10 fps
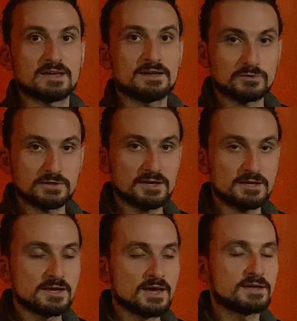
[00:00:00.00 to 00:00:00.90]
every day,
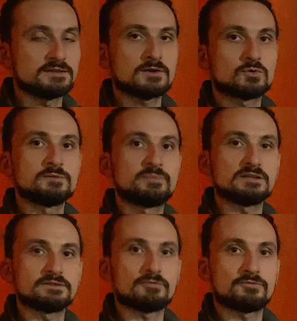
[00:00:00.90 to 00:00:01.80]
and they could
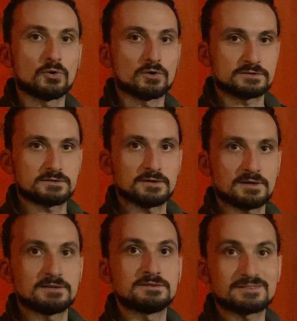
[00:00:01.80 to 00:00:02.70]
build a fort
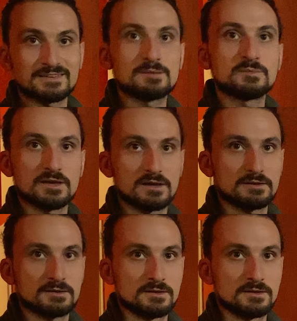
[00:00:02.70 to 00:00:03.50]
in the same day.